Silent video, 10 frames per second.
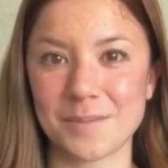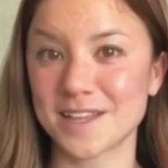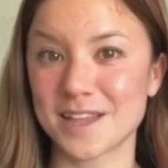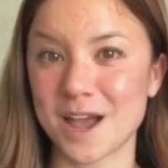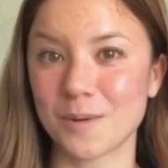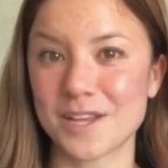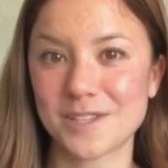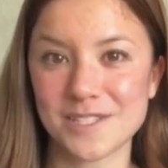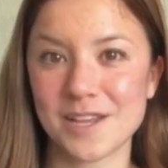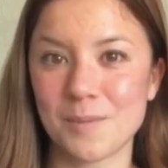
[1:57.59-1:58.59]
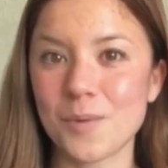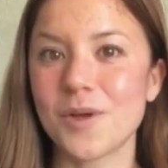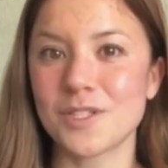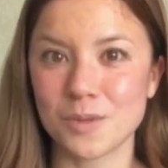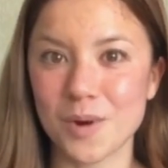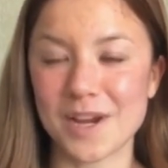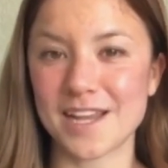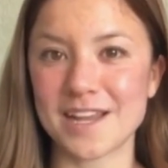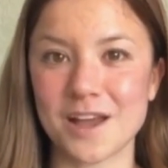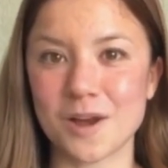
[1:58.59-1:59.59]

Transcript: Now, here's an important warning.